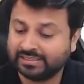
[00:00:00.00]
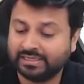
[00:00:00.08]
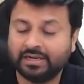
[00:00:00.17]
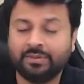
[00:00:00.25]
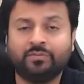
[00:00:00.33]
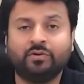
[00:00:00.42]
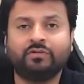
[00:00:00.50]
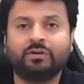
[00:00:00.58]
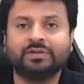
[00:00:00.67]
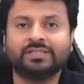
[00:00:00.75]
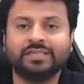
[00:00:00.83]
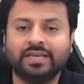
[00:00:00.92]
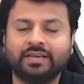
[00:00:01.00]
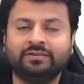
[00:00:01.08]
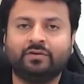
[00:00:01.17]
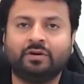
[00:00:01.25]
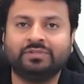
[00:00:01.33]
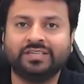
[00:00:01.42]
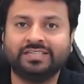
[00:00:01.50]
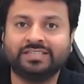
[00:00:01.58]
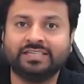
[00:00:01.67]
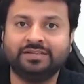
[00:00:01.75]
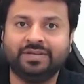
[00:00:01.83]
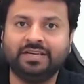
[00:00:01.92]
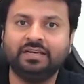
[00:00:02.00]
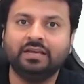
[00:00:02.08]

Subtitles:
report from a CA in form 3CB